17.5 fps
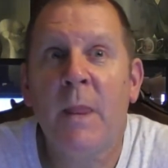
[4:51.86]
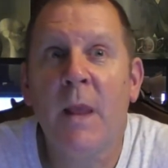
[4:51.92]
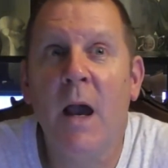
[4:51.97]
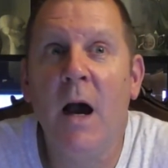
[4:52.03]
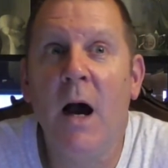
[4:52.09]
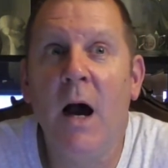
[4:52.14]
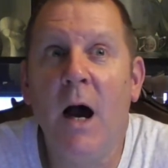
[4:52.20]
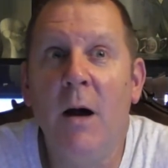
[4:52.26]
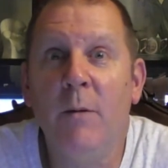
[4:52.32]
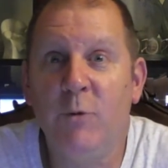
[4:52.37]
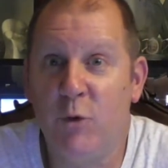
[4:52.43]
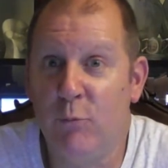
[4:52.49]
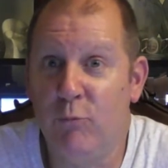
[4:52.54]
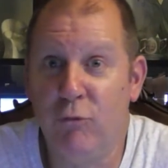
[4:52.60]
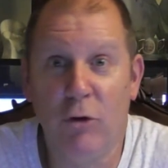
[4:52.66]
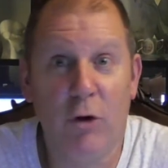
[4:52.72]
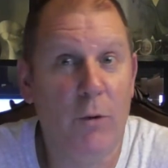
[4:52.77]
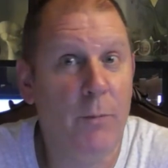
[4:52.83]
uh,
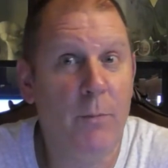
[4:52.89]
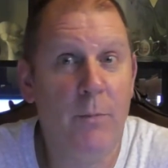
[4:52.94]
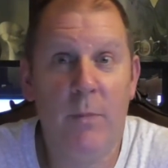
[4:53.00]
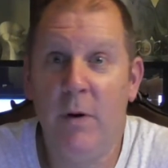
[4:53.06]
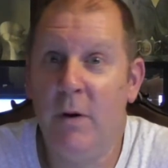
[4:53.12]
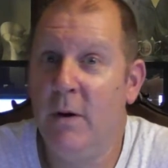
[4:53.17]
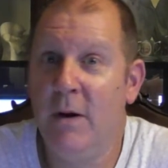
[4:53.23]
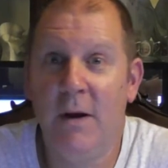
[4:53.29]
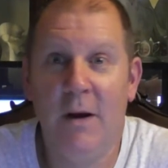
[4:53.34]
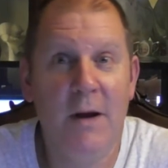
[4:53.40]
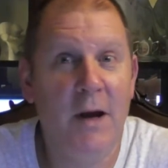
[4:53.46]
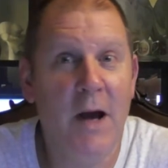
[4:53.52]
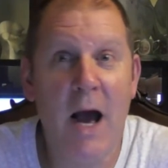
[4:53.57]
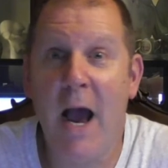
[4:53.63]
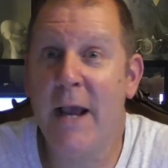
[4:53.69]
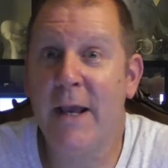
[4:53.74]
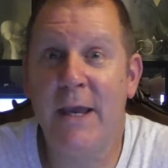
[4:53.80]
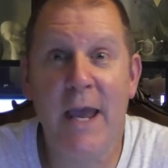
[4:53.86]
Jabril.
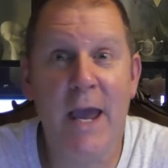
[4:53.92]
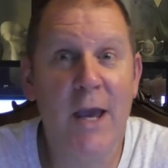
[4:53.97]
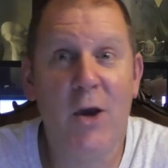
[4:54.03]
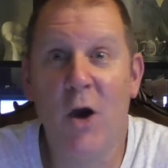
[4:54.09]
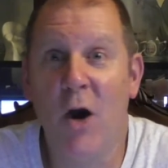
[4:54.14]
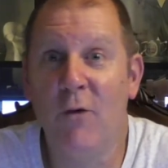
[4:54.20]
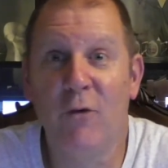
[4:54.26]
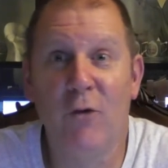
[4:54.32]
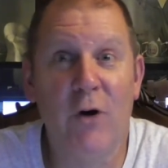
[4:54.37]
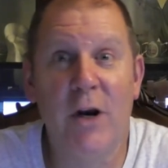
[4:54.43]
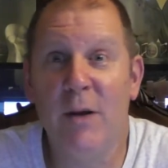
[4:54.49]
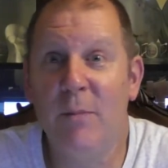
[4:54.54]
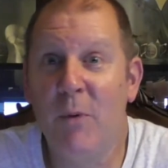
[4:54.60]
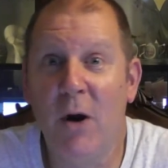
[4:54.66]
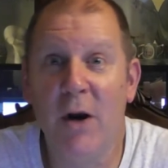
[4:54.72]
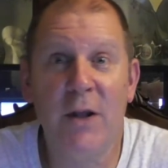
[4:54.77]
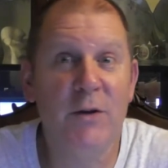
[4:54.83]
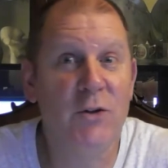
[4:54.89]
I can't cover
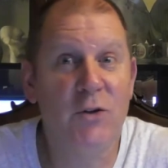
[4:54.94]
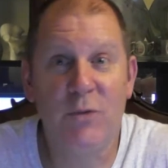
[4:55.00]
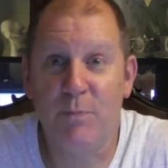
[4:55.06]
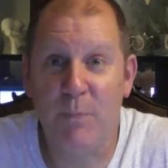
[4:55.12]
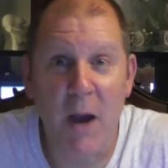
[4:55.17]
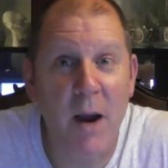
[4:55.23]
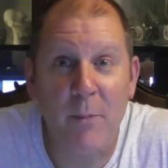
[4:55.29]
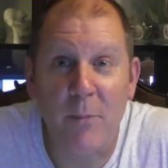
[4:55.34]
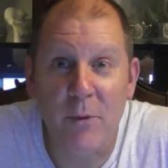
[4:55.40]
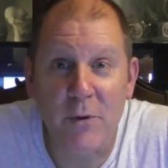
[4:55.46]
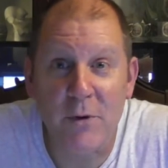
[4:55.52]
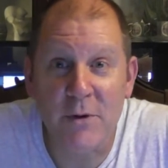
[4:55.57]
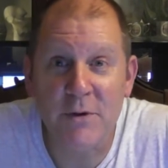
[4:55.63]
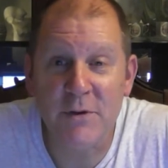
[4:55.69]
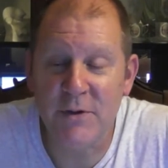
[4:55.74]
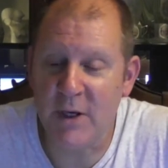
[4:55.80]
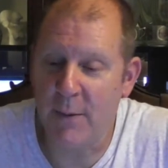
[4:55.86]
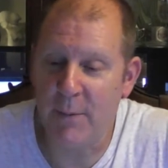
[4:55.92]
anybody.
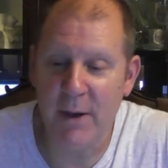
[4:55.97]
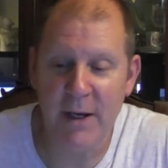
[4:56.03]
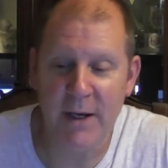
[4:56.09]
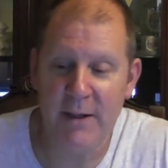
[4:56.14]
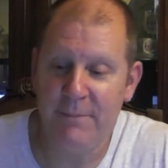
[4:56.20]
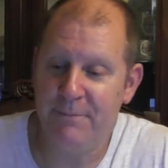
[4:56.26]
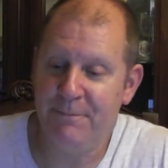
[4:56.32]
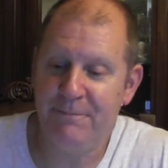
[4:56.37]
Peppers. I mean,